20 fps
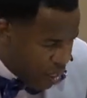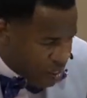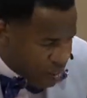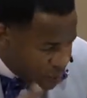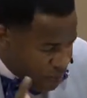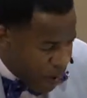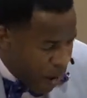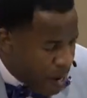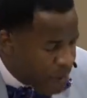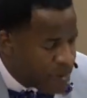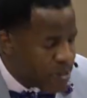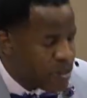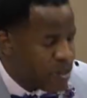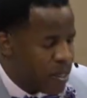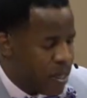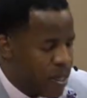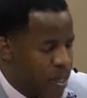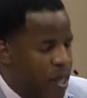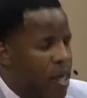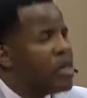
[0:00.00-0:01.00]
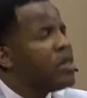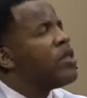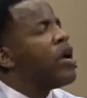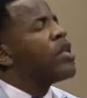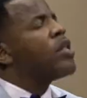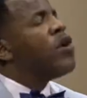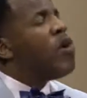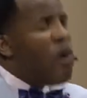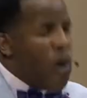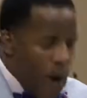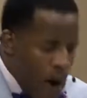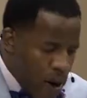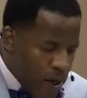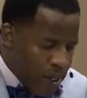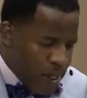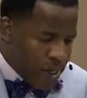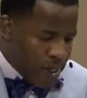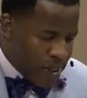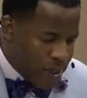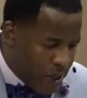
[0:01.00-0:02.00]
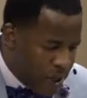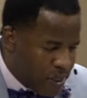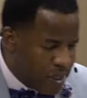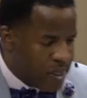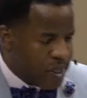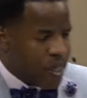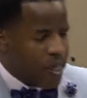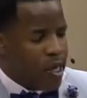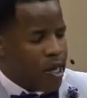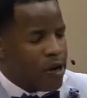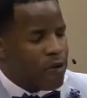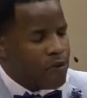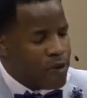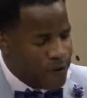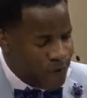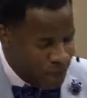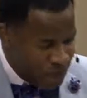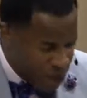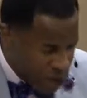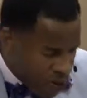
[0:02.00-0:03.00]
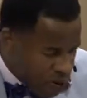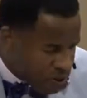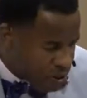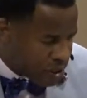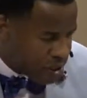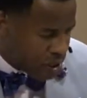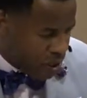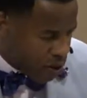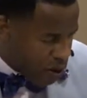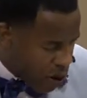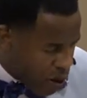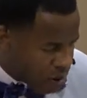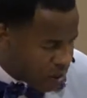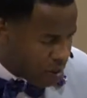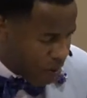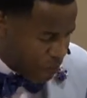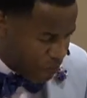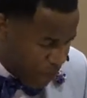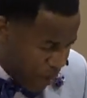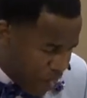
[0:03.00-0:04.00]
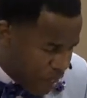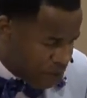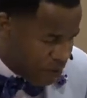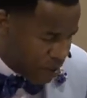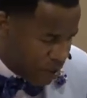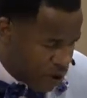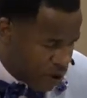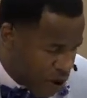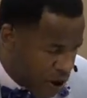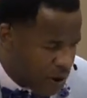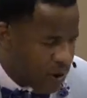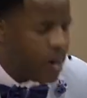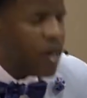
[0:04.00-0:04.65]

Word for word: the Bible says not only does he refuse to go to bed with her,